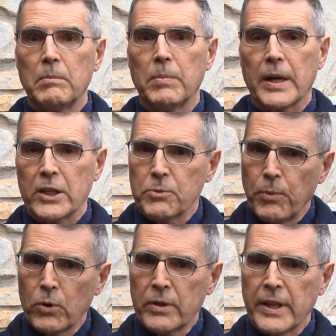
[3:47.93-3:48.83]
But I
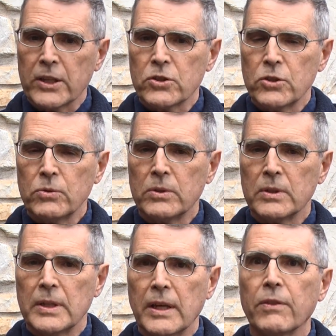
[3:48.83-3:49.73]
spoke to that
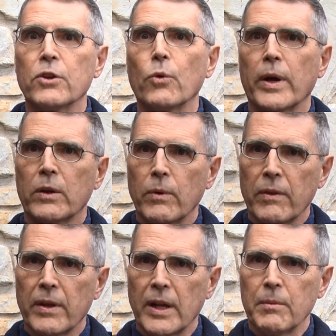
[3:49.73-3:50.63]
student in the direct way
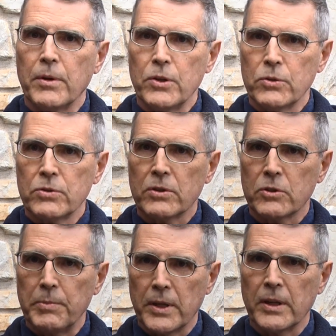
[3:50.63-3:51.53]
that I'd been used to
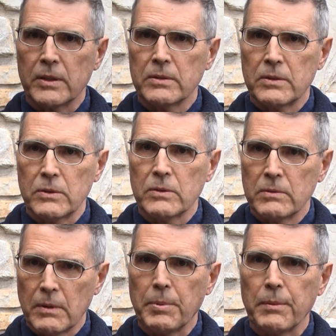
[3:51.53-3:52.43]
speaking to
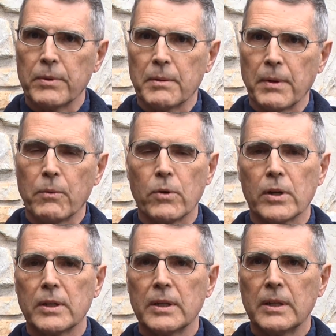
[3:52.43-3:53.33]
the people at my
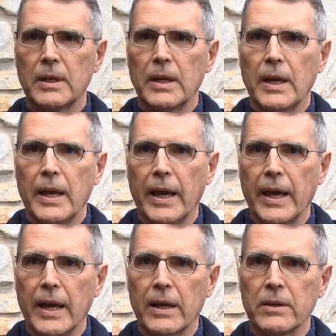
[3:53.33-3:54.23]
work.
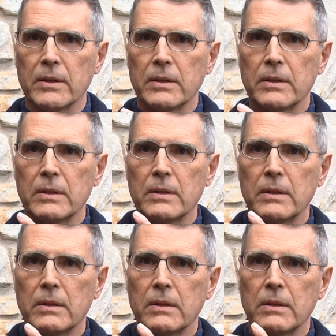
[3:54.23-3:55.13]
And
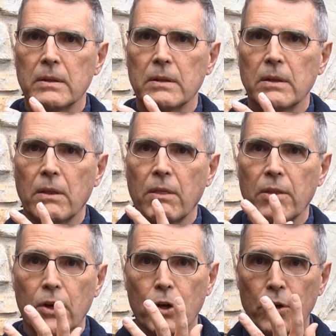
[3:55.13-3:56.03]

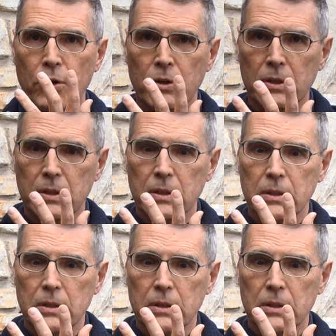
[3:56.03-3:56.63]
the hurt